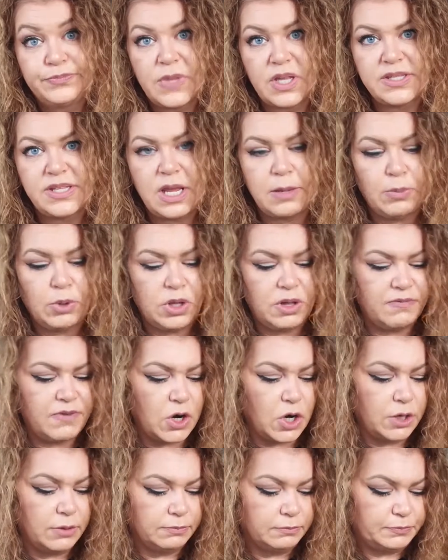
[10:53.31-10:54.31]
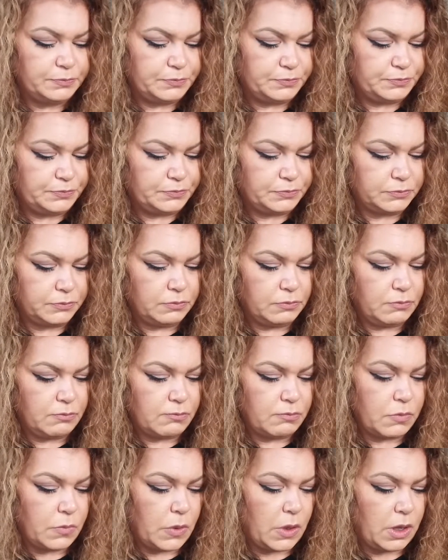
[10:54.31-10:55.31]
of
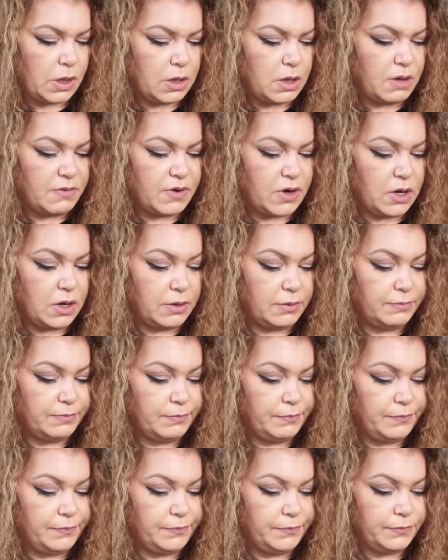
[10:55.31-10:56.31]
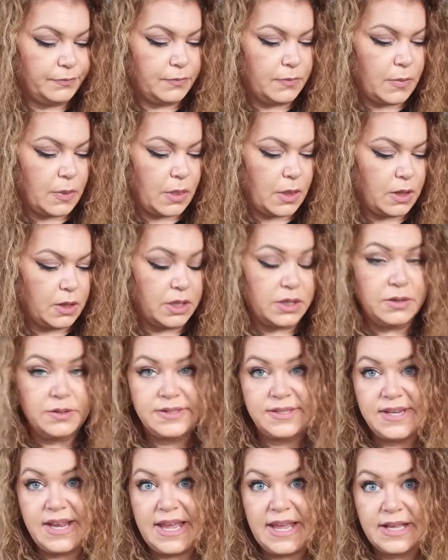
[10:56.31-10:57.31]
our
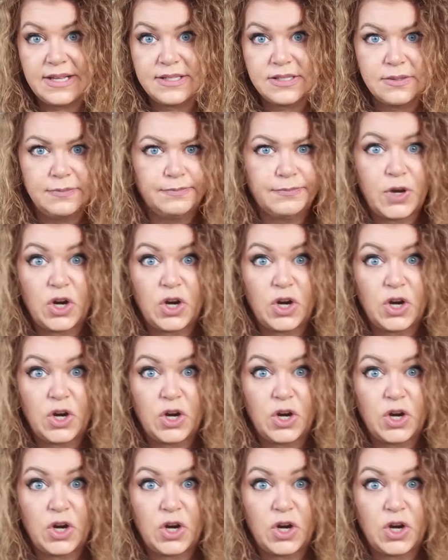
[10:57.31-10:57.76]
snacks.